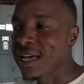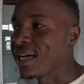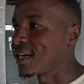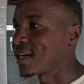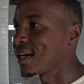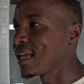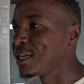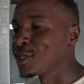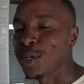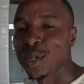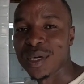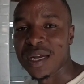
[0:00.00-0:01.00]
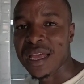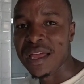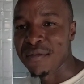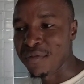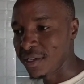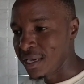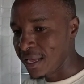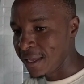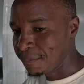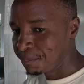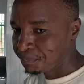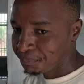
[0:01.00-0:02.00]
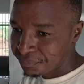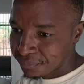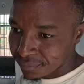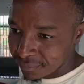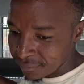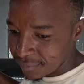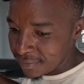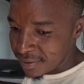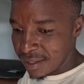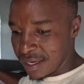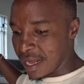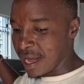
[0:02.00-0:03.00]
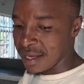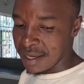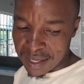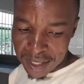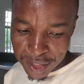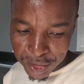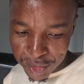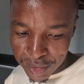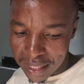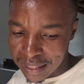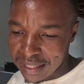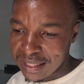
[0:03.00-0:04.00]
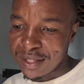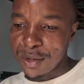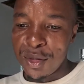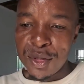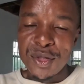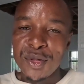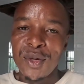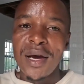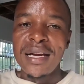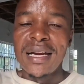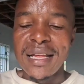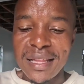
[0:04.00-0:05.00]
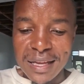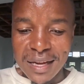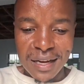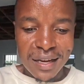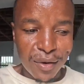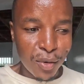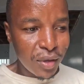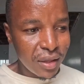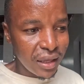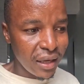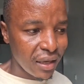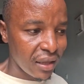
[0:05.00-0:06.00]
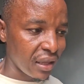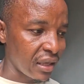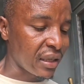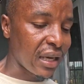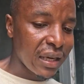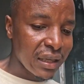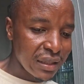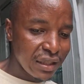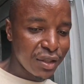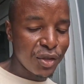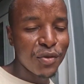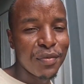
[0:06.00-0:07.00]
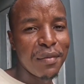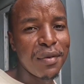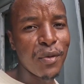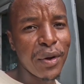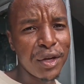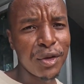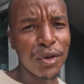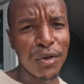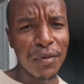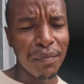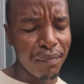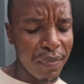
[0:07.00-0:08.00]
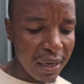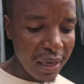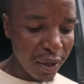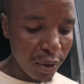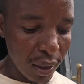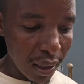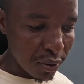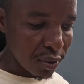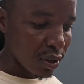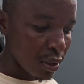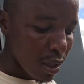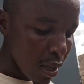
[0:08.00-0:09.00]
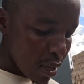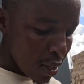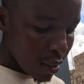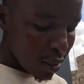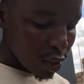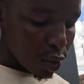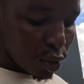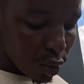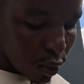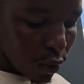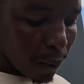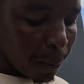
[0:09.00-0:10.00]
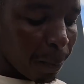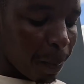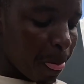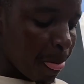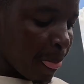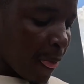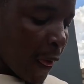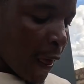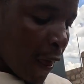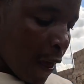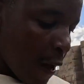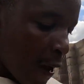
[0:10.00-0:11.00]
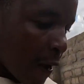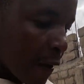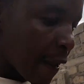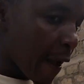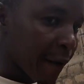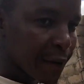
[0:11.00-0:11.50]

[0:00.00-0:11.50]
are rained on every day. Yeah, so that is also another good thing that can assist you maybe when you're building your house. So yeah,